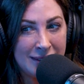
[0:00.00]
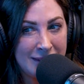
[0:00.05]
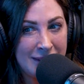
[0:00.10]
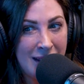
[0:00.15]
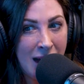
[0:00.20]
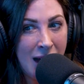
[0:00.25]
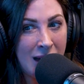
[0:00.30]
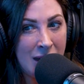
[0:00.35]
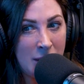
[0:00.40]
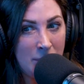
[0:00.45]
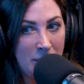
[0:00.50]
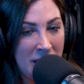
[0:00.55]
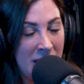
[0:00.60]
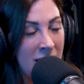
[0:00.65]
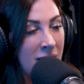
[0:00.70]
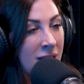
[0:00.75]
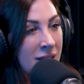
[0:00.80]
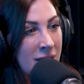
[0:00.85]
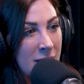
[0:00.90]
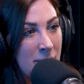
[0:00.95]
does not
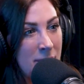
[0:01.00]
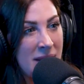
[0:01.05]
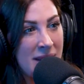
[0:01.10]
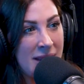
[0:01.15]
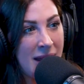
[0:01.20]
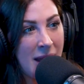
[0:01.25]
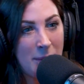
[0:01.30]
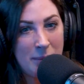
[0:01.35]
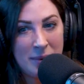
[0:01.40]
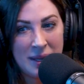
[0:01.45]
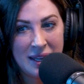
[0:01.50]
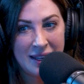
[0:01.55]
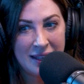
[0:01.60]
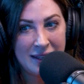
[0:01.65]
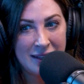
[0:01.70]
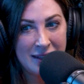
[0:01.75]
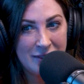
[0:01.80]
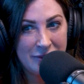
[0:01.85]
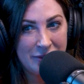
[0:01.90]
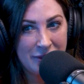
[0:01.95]
appear to be that
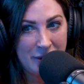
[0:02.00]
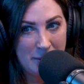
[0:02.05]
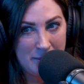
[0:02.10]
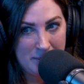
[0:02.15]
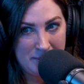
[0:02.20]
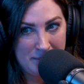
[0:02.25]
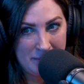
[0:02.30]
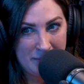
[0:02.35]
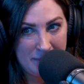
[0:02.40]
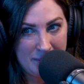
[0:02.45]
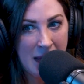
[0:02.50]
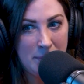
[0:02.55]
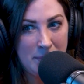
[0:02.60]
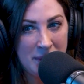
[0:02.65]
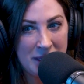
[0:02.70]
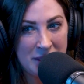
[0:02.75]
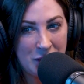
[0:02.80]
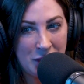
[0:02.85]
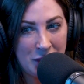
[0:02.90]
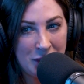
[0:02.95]
big from that
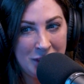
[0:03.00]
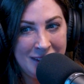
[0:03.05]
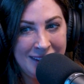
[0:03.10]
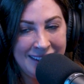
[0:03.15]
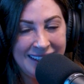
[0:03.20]
picture.